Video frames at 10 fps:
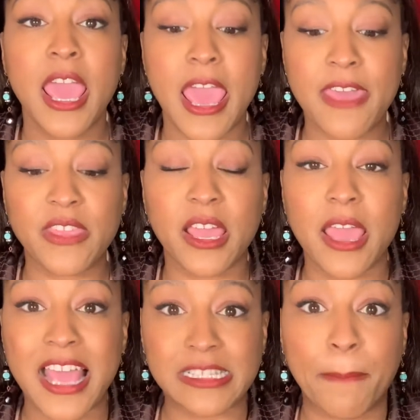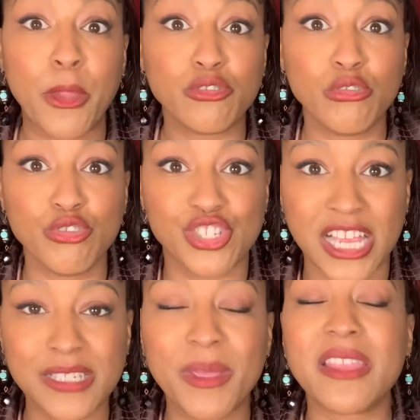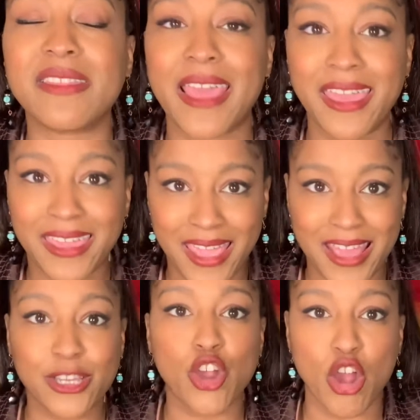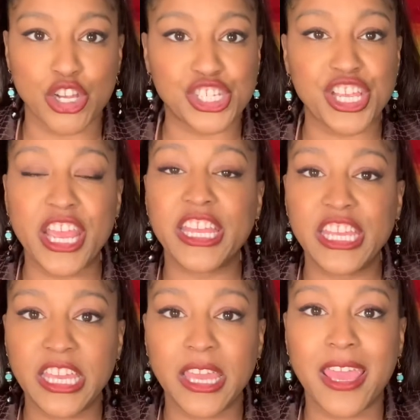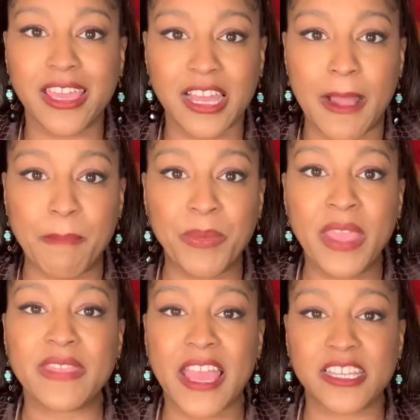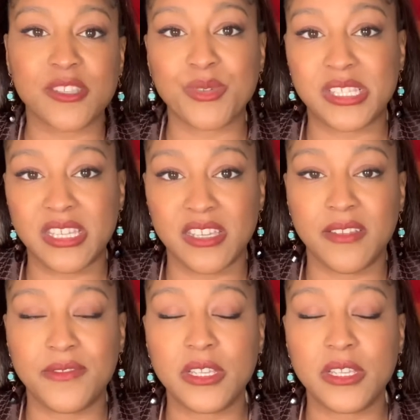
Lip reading: as a personal judgment, they can garnish any income that is received.